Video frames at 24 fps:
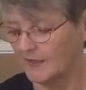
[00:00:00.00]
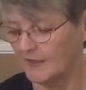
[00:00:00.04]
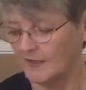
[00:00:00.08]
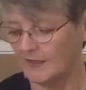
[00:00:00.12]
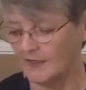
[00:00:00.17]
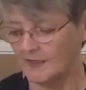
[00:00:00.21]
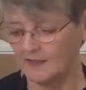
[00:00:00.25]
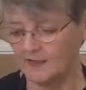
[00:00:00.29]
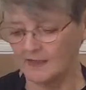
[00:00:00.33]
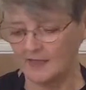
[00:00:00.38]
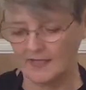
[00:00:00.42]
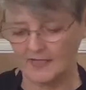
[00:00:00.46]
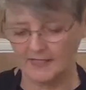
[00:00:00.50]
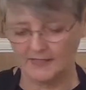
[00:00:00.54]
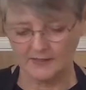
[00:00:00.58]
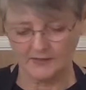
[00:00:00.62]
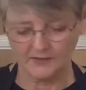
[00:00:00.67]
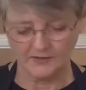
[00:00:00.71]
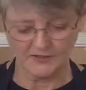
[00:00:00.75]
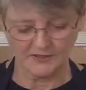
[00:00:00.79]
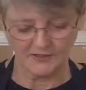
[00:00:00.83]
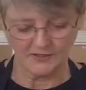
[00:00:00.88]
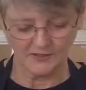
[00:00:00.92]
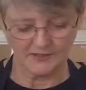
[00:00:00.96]
I
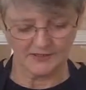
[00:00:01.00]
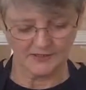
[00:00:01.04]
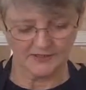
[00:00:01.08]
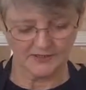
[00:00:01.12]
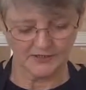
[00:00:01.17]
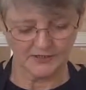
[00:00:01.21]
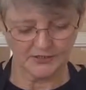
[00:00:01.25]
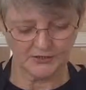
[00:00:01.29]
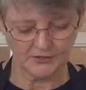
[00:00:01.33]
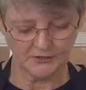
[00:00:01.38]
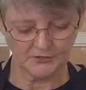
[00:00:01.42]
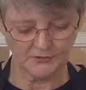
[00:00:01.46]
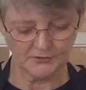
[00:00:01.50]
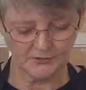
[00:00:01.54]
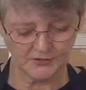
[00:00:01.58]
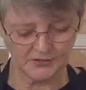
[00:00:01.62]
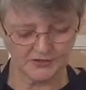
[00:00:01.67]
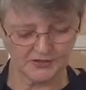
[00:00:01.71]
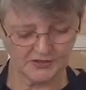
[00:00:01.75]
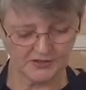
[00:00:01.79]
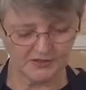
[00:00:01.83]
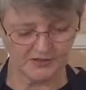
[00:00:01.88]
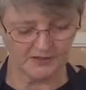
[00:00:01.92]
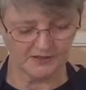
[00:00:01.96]
also like to
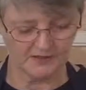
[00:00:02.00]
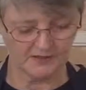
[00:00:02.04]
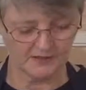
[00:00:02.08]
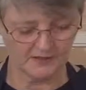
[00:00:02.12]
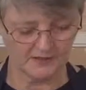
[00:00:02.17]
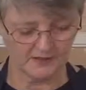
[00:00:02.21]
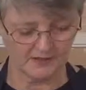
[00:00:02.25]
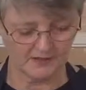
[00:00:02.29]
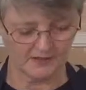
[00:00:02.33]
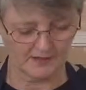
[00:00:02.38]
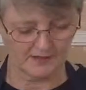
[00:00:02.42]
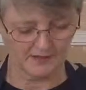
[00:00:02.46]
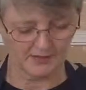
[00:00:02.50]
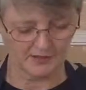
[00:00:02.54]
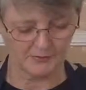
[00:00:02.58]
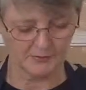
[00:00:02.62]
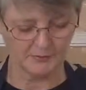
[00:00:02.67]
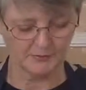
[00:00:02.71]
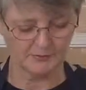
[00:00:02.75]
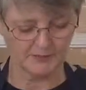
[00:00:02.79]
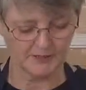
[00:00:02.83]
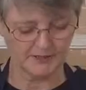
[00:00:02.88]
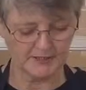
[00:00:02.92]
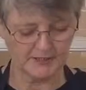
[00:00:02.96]
use
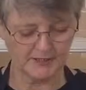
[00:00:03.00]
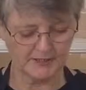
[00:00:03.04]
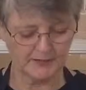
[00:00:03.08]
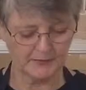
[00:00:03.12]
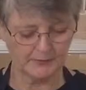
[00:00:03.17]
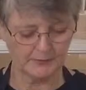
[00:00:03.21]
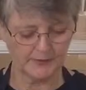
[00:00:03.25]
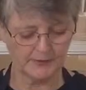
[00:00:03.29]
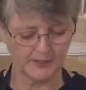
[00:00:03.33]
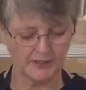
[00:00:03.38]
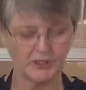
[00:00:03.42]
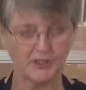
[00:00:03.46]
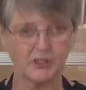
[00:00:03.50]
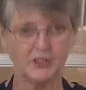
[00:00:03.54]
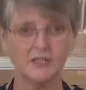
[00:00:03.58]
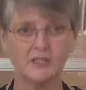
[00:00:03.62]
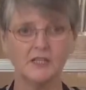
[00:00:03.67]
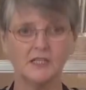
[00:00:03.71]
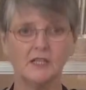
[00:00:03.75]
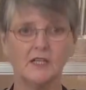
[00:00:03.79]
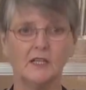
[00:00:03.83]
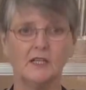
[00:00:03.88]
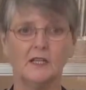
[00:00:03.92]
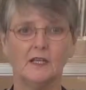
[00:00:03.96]
sweet potato
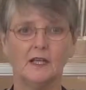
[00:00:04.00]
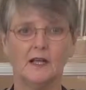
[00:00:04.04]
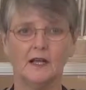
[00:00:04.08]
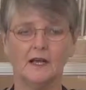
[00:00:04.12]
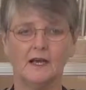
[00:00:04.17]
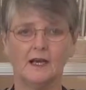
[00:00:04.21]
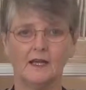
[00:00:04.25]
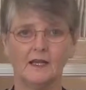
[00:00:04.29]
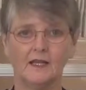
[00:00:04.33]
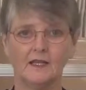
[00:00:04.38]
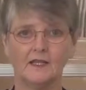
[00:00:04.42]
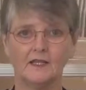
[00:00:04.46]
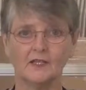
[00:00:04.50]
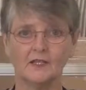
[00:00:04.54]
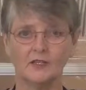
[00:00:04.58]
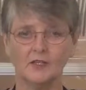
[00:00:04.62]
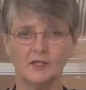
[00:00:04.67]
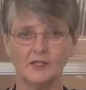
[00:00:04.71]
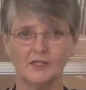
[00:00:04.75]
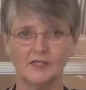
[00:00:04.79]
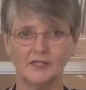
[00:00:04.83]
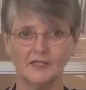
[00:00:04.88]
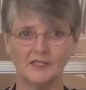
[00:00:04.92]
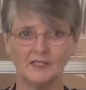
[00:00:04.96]
wedges. I
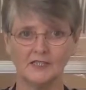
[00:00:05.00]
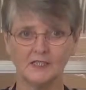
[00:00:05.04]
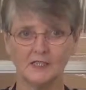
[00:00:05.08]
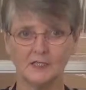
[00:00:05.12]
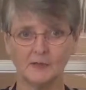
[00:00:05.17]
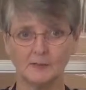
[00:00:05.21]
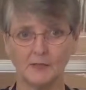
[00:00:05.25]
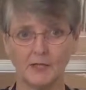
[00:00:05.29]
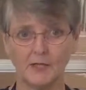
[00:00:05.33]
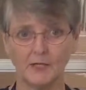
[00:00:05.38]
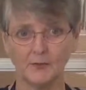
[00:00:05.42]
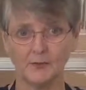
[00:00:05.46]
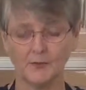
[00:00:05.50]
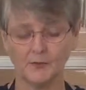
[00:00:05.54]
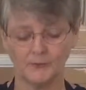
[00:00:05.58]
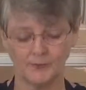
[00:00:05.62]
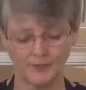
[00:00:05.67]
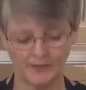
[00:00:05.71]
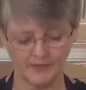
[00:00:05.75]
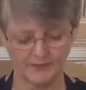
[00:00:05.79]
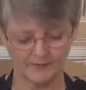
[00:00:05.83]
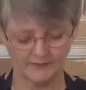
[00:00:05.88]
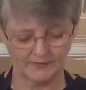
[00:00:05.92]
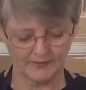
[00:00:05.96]
cook these in the
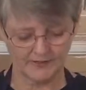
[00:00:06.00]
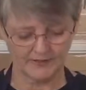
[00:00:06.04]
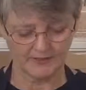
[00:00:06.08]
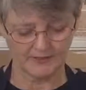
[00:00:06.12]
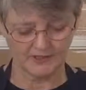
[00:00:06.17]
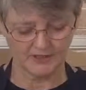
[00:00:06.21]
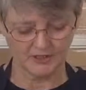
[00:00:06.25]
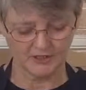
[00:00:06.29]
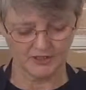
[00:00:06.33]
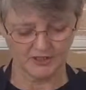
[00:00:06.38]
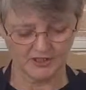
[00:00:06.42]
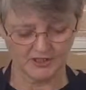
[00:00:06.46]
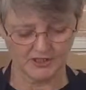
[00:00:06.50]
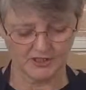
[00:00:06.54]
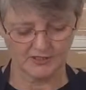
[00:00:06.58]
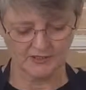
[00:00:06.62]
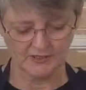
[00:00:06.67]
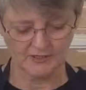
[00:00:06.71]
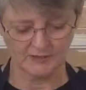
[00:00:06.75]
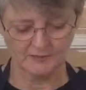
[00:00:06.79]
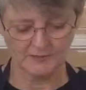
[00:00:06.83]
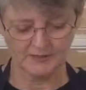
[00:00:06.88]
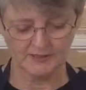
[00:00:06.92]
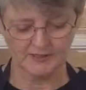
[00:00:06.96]
microwave and then just
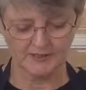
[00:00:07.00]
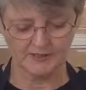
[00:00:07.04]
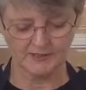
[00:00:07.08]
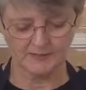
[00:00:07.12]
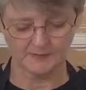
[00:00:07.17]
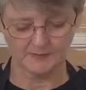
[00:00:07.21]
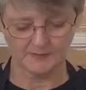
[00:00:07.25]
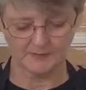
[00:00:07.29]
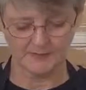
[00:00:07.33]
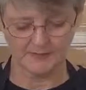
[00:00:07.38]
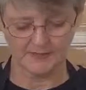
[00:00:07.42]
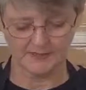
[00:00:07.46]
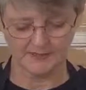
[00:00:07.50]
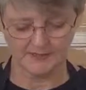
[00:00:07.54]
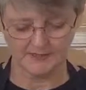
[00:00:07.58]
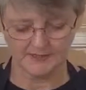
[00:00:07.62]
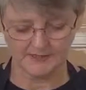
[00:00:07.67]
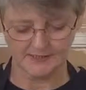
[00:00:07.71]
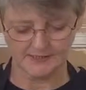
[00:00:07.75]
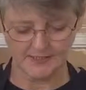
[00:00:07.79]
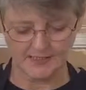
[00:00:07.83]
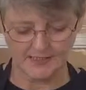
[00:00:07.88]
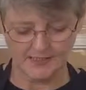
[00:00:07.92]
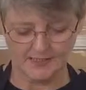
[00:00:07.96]
cut them into
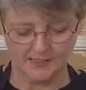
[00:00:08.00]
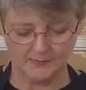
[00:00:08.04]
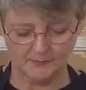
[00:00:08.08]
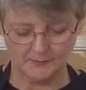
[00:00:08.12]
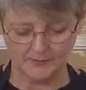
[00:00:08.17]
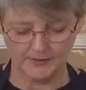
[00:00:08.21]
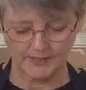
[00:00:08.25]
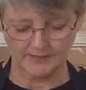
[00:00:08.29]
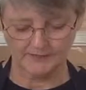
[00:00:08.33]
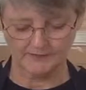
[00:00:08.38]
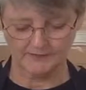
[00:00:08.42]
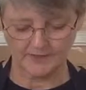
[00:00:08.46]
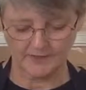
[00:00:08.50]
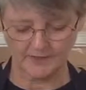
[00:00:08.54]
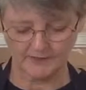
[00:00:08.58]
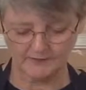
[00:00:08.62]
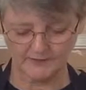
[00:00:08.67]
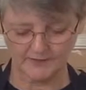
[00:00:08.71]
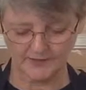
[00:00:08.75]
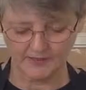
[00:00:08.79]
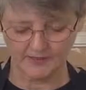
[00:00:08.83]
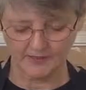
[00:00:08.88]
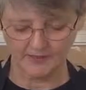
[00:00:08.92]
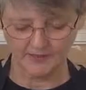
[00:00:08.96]
pieces. We have
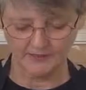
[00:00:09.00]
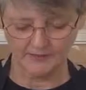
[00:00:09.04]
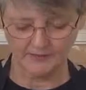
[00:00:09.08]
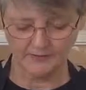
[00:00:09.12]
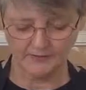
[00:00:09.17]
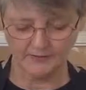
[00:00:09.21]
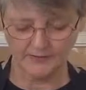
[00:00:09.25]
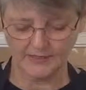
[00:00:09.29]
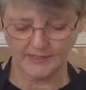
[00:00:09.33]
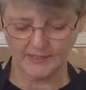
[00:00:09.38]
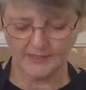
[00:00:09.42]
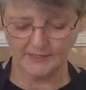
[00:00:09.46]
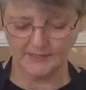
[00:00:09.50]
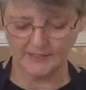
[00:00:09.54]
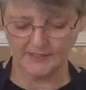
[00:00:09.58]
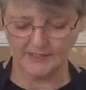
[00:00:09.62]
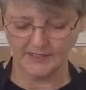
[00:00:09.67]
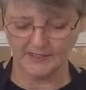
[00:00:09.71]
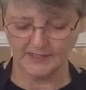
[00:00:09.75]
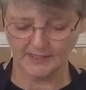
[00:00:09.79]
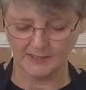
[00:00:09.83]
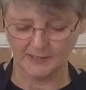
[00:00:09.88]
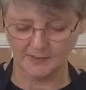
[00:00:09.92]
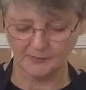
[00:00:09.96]
avocado, and
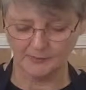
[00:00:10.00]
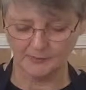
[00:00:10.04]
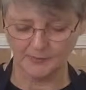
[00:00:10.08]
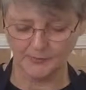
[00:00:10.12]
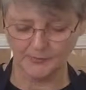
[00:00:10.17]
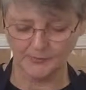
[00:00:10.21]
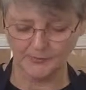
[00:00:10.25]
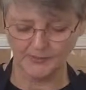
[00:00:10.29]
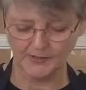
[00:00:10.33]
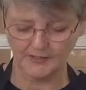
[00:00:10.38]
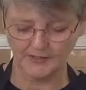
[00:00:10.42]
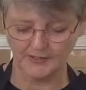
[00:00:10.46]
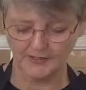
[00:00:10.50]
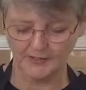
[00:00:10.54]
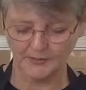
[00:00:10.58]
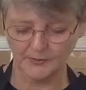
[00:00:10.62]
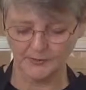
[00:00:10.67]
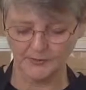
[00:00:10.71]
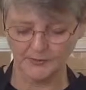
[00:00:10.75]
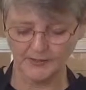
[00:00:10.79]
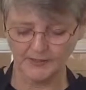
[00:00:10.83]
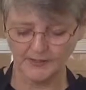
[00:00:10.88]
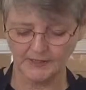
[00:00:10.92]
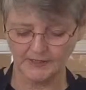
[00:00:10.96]
an important
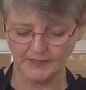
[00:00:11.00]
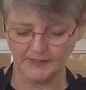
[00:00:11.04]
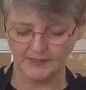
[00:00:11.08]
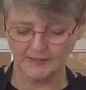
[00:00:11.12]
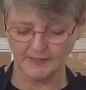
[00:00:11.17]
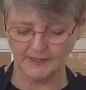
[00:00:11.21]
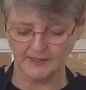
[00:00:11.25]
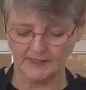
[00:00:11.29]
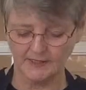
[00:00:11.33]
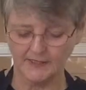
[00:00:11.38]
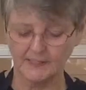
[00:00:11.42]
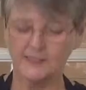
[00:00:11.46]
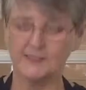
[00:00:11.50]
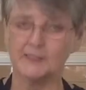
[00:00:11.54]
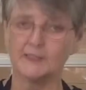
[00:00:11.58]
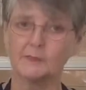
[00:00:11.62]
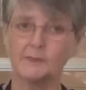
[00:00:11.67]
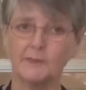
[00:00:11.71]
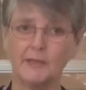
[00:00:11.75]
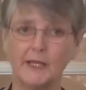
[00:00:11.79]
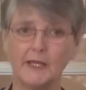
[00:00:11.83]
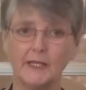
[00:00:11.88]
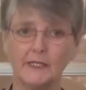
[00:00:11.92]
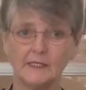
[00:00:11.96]
ingredient is
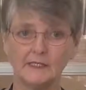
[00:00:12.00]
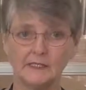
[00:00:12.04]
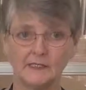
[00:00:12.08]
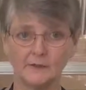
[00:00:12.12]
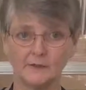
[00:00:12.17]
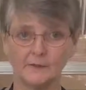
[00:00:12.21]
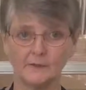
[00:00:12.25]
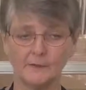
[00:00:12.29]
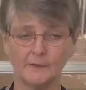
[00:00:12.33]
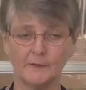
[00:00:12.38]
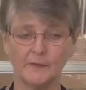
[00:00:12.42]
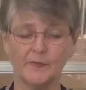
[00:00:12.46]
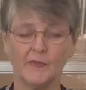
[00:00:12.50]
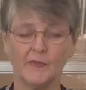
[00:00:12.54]
basil.